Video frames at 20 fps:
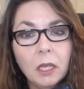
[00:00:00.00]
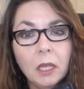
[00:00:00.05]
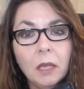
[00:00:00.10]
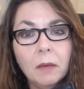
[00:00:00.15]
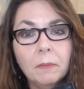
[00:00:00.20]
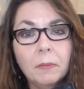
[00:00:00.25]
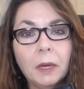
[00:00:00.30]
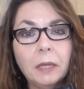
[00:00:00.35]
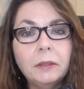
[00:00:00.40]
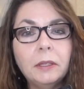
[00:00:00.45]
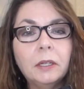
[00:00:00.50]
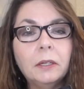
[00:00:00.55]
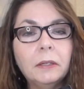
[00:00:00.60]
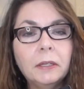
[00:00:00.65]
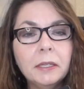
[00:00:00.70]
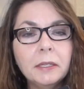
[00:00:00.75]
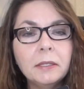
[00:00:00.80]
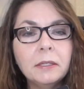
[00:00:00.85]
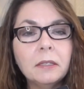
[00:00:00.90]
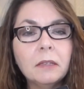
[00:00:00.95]
But there
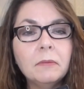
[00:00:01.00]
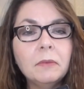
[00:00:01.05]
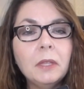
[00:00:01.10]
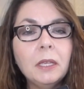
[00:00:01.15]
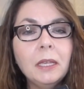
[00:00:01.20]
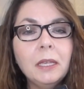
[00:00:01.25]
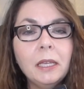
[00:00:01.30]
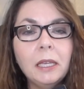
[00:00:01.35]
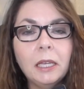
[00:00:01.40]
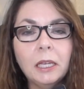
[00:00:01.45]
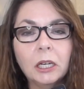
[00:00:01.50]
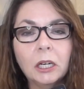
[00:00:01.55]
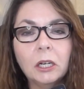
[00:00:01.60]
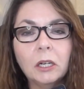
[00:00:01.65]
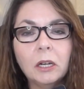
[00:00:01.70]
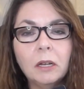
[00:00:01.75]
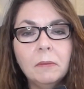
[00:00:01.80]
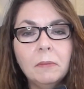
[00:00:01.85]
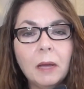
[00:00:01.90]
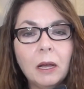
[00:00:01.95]
is something here
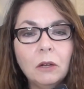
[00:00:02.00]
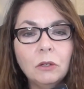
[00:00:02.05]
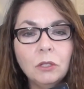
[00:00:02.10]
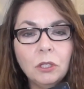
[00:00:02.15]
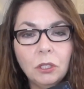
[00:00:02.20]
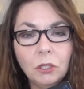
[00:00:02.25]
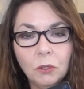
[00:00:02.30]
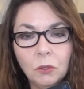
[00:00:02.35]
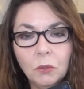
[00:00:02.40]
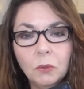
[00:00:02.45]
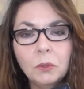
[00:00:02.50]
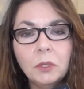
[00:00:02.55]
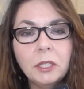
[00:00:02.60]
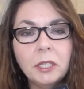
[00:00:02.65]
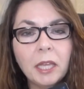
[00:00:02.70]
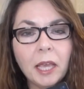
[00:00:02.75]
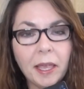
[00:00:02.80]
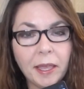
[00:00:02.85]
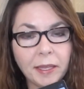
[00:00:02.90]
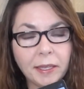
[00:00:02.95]
about you
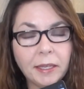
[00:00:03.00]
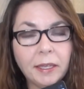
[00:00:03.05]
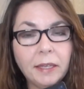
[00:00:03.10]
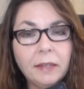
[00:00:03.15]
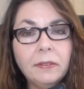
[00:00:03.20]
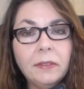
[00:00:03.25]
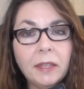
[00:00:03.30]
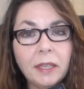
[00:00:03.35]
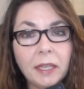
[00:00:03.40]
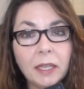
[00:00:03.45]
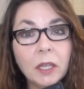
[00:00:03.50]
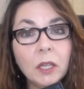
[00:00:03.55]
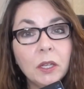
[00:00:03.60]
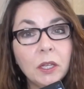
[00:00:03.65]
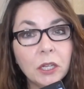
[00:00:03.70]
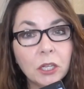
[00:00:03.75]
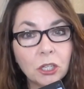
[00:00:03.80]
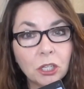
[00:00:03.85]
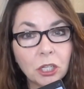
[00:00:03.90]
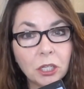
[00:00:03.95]
taking the
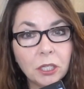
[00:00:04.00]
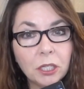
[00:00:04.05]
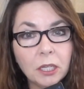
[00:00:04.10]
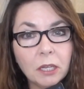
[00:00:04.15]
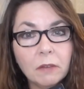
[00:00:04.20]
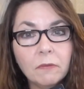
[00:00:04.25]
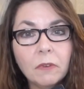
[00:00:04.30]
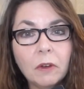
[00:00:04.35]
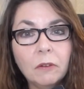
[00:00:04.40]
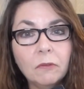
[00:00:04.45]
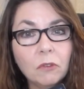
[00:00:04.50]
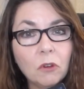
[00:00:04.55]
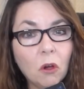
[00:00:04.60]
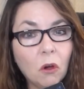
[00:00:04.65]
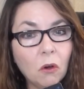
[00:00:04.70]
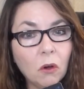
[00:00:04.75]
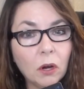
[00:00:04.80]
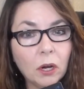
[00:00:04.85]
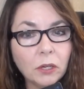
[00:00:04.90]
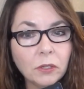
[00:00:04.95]
initiative, of
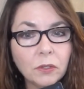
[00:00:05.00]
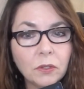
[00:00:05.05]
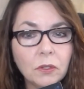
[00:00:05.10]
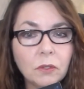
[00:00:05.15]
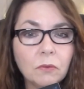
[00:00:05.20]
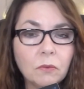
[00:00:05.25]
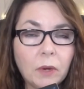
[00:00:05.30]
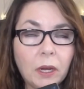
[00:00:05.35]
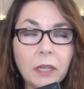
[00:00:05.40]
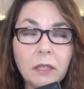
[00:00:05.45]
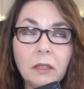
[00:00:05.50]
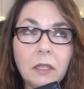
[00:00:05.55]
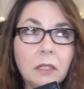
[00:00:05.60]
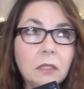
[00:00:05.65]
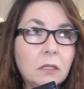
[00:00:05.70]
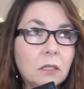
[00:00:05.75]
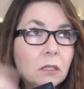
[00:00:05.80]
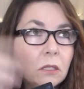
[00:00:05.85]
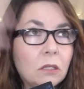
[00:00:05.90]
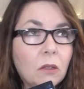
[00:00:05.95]
course, right? Things
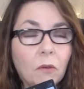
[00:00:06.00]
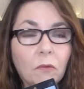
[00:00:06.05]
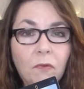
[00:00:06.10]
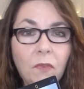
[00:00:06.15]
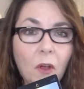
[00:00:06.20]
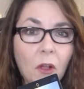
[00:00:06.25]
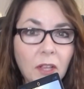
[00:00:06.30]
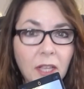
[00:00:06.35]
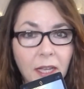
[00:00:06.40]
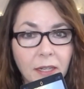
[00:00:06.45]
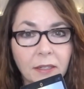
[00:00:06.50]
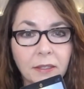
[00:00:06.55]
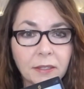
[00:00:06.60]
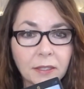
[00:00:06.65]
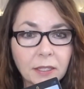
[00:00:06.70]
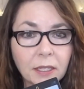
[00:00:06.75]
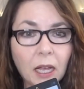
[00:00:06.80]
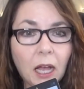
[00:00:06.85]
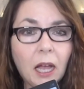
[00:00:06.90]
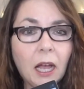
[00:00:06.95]
just don't fall out of the
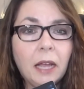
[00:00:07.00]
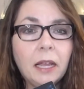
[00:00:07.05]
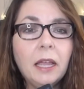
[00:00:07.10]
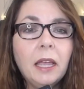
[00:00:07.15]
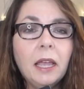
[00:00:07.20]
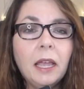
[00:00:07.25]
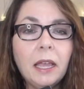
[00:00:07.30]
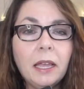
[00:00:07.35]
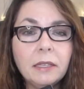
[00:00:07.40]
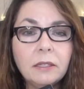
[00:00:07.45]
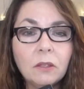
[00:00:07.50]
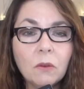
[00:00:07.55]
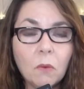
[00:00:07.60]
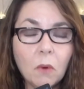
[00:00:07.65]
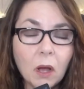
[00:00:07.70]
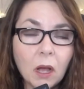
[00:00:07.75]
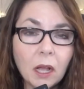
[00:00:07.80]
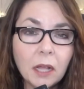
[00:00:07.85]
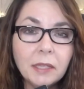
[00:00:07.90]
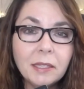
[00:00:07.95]
sky. Ace of
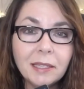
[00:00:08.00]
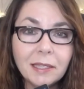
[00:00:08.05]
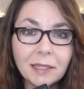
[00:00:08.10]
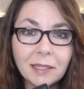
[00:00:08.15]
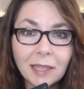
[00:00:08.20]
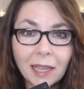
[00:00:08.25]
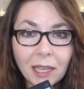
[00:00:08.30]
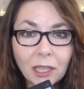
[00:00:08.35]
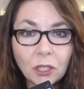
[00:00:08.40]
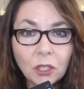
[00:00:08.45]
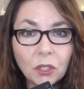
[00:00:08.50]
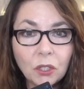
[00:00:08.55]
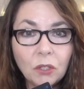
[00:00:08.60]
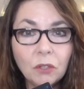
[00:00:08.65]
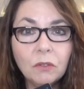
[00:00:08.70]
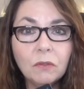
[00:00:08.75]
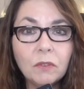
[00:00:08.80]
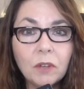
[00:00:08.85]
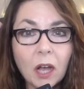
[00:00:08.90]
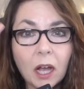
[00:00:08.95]
Wands is like
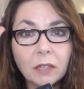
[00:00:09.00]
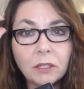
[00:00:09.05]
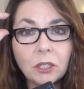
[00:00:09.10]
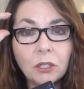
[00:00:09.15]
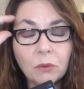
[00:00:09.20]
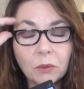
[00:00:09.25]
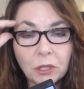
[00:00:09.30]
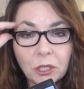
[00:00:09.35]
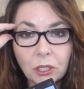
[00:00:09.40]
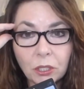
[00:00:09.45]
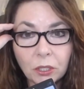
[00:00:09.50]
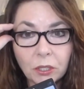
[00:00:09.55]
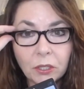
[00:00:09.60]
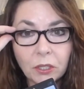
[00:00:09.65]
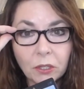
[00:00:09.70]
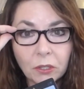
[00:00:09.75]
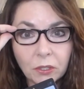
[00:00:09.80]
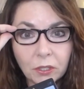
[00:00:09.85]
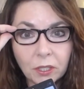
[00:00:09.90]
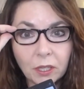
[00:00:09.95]
you've got to assert
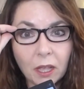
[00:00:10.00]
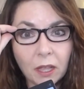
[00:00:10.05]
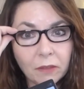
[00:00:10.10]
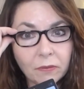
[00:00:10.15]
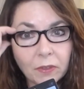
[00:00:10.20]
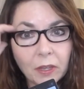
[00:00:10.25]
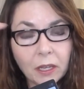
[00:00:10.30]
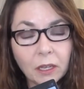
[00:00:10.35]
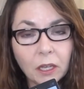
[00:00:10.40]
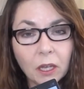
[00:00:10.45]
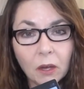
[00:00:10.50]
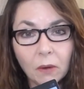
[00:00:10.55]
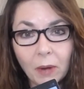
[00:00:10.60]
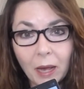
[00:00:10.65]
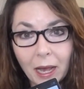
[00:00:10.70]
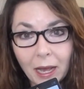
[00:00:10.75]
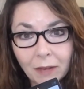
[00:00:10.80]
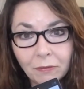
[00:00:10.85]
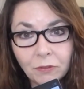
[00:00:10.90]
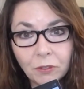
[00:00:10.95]
yourself and go
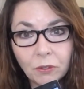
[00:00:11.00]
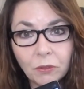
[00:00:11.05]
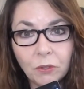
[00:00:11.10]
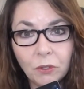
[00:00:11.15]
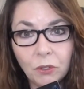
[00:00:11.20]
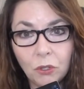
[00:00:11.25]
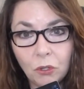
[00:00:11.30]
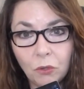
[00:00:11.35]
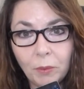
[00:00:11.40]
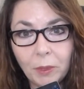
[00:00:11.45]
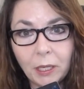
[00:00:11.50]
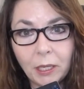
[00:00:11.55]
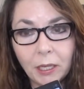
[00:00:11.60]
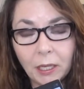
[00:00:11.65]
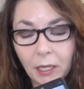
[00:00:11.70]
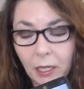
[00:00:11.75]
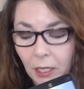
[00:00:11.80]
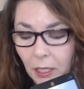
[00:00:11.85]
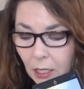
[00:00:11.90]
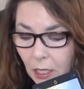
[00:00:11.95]
after the new
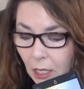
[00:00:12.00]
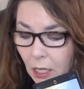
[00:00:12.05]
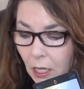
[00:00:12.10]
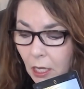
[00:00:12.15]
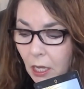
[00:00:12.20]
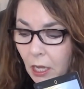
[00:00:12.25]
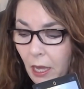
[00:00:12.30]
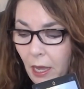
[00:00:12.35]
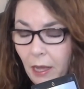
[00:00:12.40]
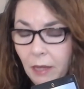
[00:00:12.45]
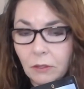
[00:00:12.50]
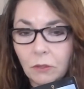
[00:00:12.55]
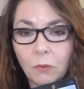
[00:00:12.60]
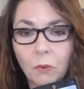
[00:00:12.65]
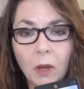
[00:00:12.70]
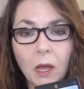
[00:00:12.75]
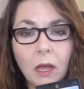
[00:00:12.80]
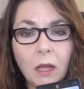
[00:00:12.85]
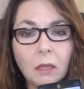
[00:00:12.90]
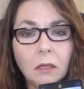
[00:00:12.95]
beginning as
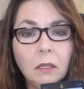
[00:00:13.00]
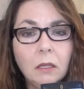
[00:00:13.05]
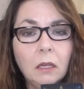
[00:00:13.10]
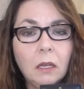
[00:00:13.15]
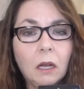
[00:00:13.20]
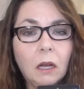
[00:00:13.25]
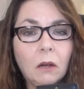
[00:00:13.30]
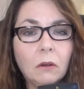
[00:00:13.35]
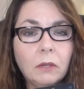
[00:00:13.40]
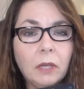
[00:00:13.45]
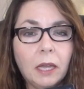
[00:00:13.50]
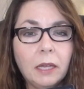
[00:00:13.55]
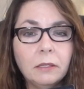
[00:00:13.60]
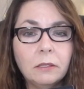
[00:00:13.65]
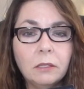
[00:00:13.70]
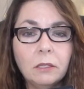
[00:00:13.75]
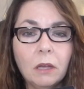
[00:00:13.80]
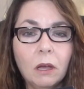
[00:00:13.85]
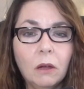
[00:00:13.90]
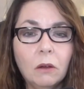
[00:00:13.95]
well. Okay,
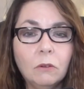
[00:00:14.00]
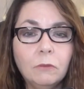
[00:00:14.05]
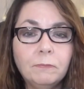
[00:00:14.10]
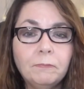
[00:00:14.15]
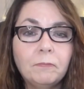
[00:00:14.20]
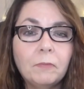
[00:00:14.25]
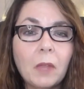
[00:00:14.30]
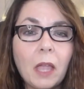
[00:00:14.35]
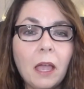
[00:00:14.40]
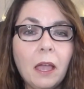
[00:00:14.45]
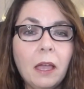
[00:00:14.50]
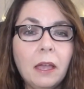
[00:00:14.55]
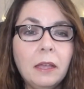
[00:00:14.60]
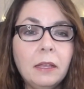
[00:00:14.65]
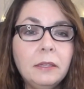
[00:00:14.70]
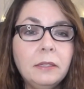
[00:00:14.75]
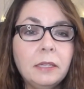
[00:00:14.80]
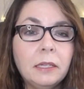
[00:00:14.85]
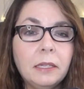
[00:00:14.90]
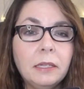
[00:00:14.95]
so,
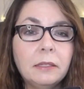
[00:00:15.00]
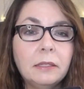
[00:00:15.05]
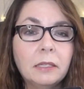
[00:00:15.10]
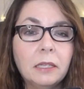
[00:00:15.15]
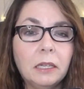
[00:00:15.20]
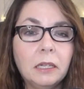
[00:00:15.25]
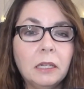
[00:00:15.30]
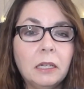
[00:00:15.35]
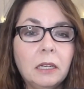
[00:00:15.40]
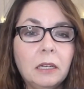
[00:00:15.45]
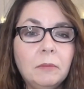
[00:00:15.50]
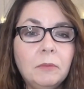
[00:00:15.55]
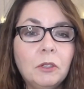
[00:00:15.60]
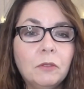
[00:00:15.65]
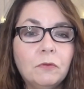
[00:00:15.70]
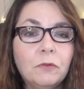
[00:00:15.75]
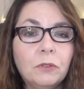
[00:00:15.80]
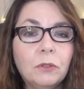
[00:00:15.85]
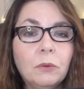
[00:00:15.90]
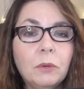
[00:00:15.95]
and it's going to come to
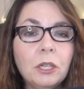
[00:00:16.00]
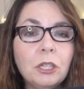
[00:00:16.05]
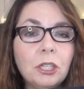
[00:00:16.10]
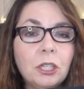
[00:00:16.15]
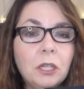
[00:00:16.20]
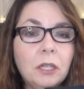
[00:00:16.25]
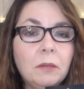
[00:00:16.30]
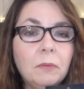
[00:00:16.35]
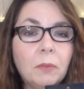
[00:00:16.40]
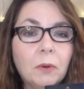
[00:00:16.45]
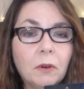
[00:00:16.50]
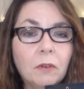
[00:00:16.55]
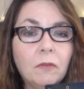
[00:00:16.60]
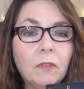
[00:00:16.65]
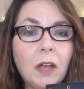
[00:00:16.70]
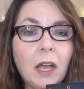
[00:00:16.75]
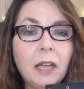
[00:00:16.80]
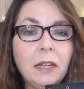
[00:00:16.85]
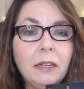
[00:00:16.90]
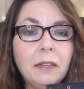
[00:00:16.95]
fruition
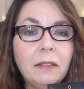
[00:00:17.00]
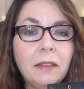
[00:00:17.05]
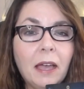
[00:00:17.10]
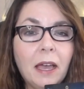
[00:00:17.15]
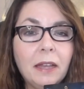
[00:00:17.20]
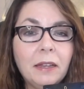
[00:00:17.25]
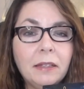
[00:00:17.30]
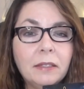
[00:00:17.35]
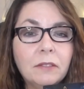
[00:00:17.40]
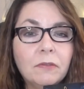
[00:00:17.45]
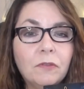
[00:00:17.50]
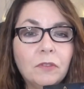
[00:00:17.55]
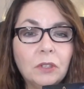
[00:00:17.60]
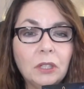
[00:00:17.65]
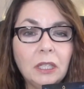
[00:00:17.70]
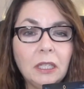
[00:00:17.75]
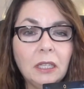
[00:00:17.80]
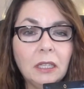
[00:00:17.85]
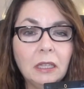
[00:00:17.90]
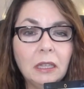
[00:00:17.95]
provided that it's
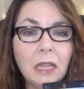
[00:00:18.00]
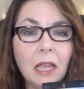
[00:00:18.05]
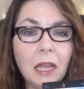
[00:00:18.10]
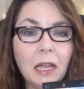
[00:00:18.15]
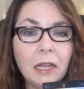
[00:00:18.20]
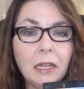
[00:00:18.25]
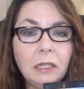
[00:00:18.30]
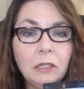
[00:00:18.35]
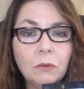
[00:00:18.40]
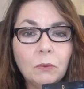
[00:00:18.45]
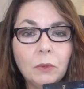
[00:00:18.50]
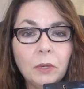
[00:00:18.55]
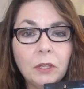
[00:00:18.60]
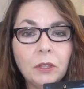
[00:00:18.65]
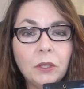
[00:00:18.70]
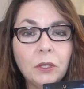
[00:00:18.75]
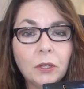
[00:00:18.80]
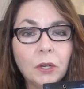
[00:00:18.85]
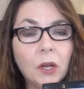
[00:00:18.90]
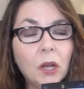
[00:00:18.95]
fully aligned
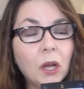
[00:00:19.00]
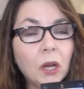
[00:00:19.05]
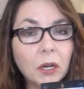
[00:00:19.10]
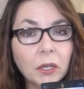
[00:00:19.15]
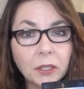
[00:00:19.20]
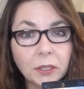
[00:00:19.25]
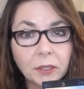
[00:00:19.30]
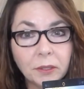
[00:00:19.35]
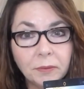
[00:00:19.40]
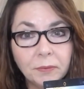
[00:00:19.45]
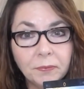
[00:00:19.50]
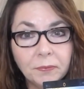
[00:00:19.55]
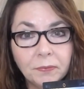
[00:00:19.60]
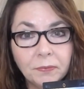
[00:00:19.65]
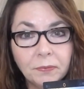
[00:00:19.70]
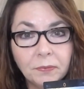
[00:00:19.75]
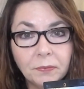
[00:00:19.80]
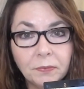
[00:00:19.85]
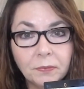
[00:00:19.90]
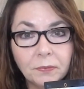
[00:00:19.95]
with your heart.
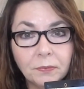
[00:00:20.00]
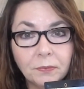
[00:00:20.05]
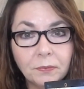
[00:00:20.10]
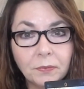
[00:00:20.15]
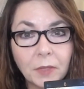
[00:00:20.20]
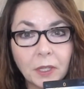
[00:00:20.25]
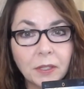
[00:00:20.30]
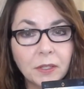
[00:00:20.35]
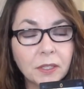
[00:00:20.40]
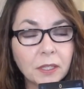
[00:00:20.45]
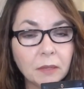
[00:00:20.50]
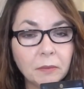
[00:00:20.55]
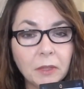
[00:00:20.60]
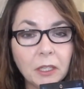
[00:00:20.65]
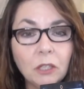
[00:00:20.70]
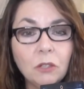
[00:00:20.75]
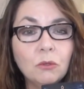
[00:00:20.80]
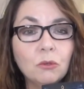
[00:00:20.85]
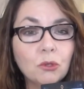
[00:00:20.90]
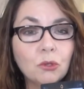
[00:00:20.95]
It's something
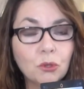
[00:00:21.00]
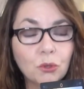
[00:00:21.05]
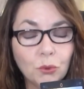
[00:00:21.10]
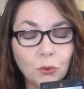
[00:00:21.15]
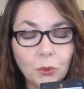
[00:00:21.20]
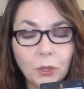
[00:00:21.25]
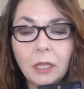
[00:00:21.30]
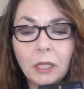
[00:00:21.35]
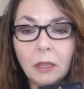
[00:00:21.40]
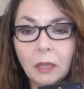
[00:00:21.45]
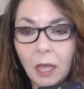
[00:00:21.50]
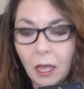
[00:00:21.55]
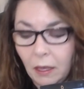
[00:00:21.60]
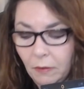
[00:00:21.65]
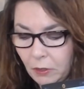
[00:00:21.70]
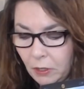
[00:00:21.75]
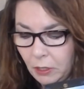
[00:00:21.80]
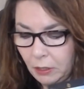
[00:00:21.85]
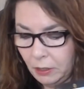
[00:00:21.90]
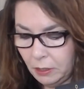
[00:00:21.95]
you truly love.
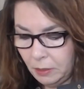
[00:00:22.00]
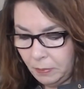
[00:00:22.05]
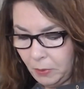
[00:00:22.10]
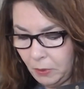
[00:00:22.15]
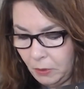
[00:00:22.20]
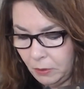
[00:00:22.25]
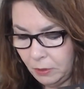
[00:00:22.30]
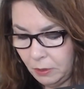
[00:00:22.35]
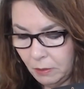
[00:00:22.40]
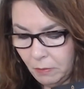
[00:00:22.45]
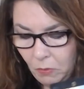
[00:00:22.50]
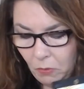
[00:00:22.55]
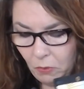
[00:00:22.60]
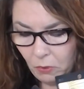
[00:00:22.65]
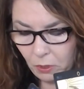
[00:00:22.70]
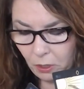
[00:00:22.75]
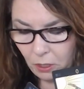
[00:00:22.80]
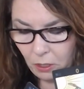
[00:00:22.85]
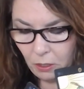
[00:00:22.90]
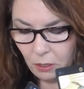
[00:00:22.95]
All right, let's pull some
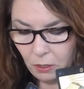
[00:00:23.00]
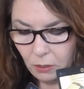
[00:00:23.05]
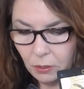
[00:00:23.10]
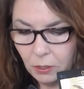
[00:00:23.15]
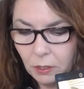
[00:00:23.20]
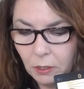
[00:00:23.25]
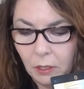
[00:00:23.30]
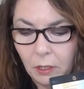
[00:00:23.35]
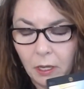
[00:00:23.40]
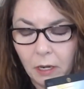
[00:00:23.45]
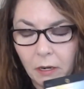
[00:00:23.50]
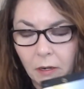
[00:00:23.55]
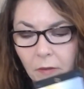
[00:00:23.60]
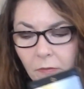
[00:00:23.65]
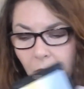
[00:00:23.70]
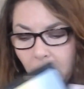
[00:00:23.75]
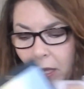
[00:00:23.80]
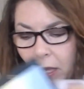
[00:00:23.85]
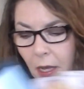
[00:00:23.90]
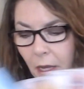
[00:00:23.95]
more cards to
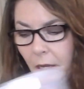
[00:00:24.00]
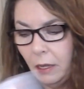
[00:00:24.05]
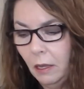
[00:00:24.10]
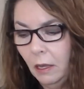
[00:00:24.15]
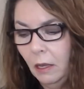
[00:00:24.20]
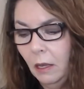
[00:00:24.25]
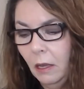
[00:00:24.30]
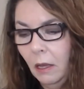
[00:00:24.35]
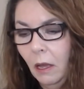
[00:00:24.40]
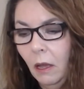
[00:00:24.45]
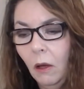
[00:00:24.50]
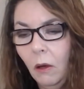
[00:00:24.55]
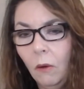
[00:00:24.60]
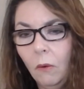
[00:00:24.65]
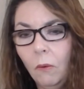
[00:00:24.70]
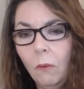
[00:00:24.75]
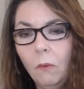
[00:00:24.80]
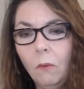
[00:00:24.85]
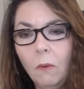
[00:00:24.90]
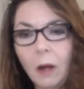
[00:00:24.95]
clarify.
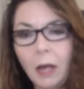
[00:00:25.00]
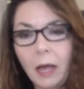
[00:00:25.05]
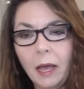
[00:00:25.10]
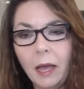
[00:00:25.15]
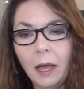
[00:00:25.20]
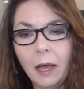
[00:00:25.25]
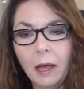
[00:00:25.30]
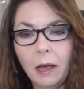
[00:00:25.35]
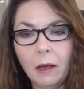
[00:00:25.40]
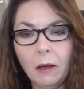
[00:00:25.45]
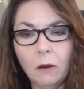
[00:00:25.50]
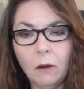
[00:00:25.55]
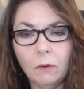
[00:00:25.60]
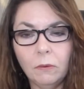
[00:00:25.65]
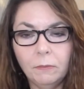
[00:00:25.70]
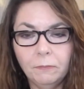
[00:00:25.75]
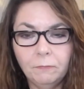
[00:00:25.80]
Wow.